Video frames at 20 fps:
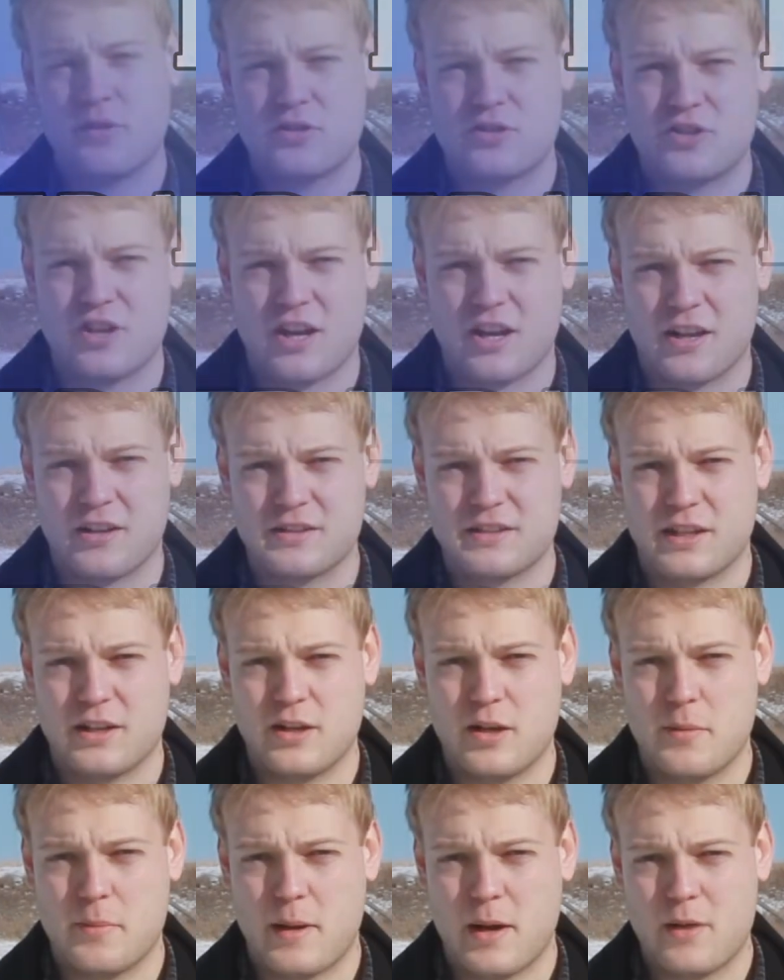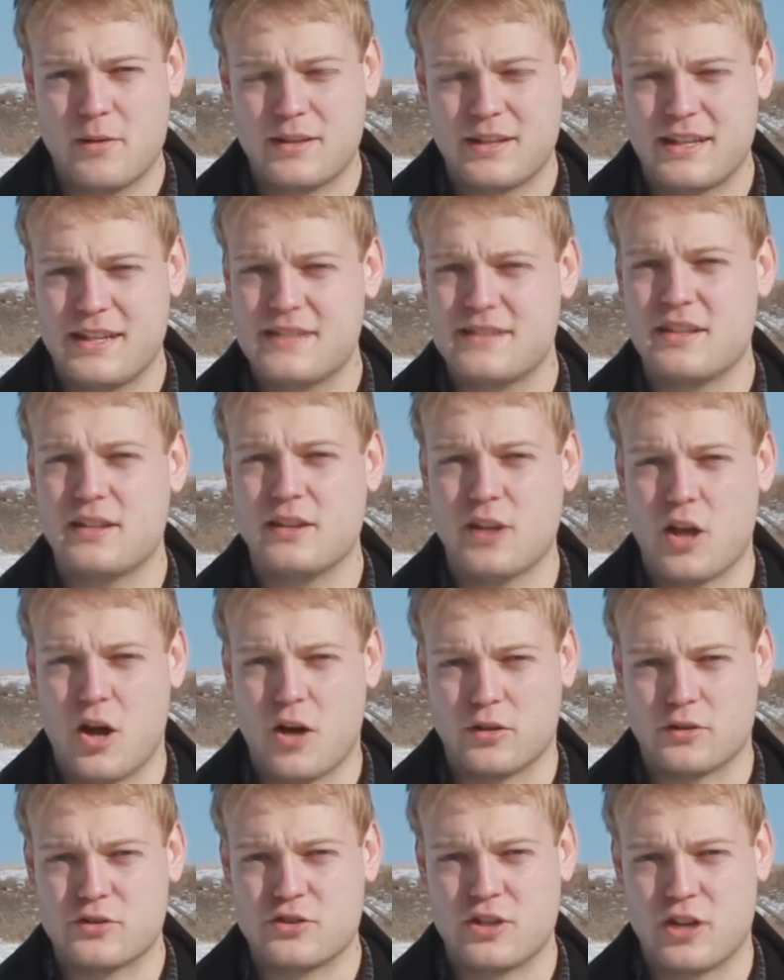First shot I'll tell you about is the
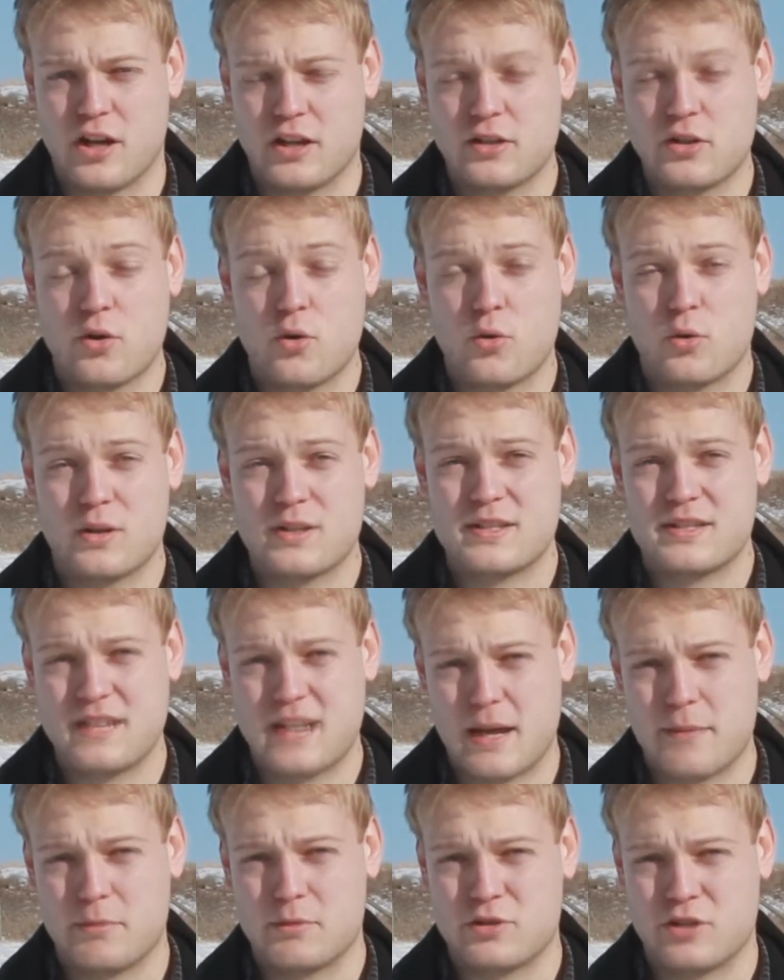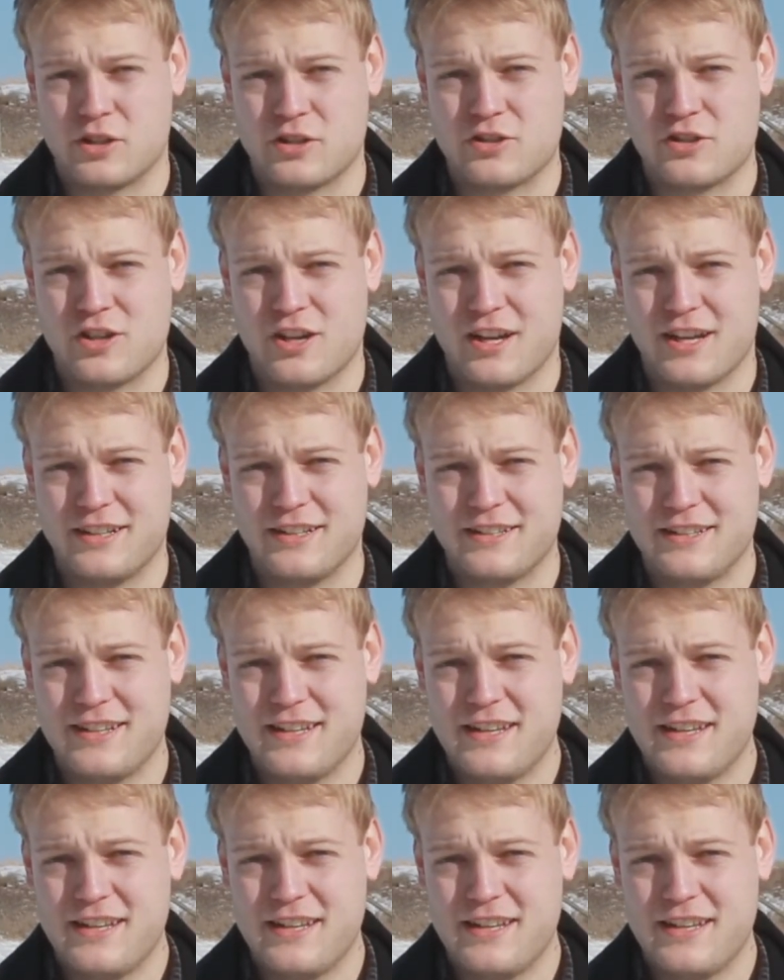long shot, or establishing shot.